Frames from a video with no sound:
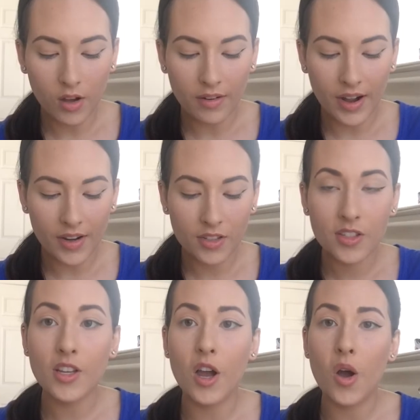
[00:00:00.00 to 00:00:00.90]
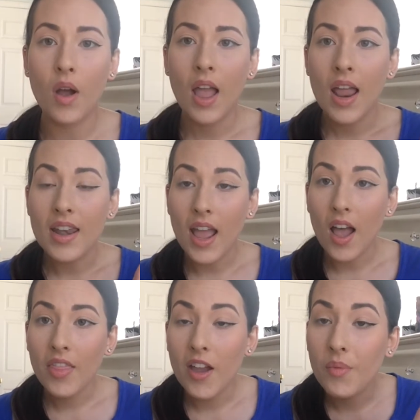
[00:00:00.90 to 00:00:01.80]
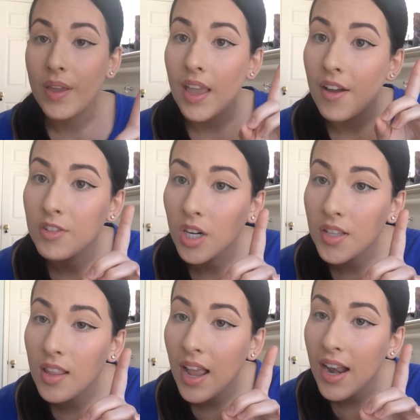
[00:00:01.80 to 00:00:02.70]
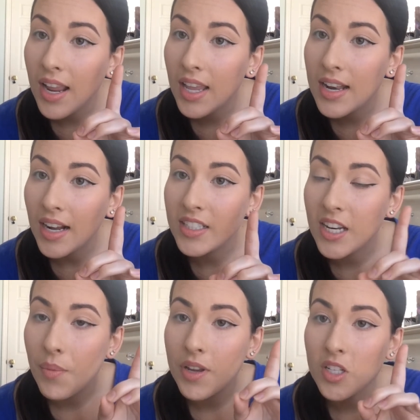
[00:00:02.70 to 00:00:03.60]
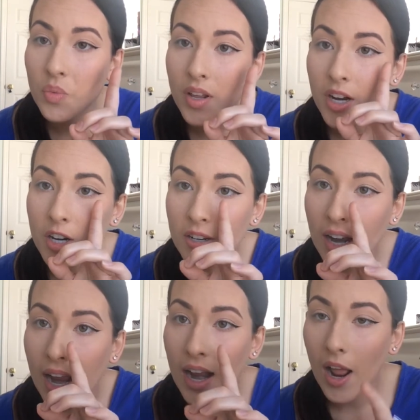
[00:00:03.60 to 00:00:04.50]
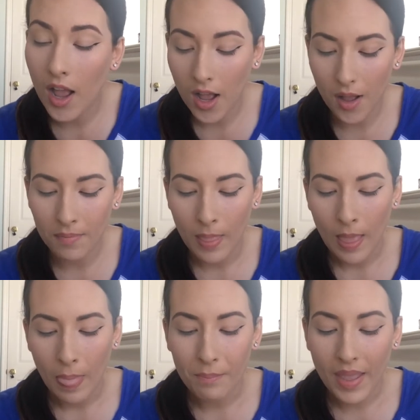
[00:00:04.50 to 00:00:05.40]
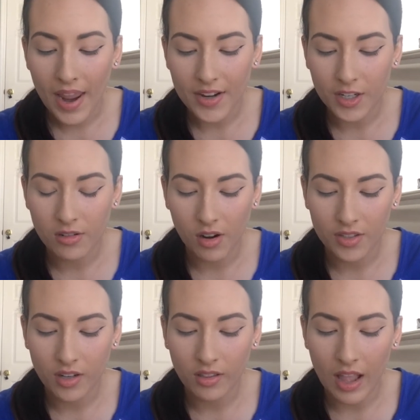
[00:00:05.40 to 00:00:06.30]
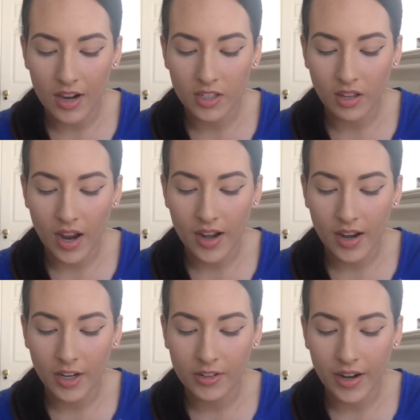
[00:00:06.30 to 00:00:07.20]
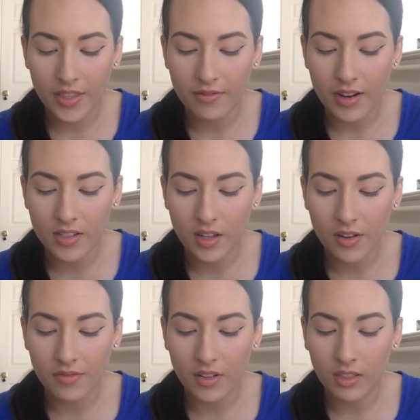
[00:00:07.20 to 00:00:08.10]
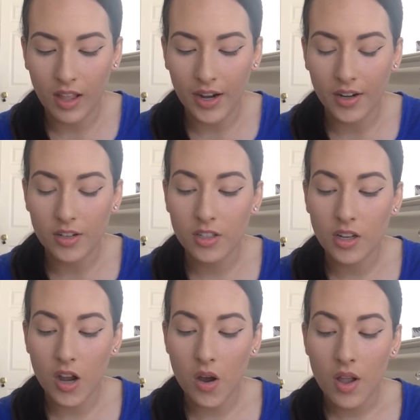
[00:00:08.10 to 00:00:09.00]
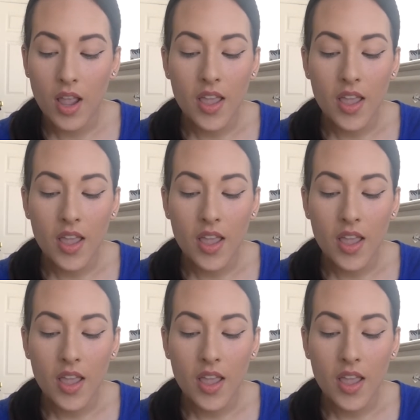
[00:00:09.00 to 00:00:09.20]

Alright, so now that we have drawn the line and connected it, we just want to create a band across our lash line and create the rest of the liner. So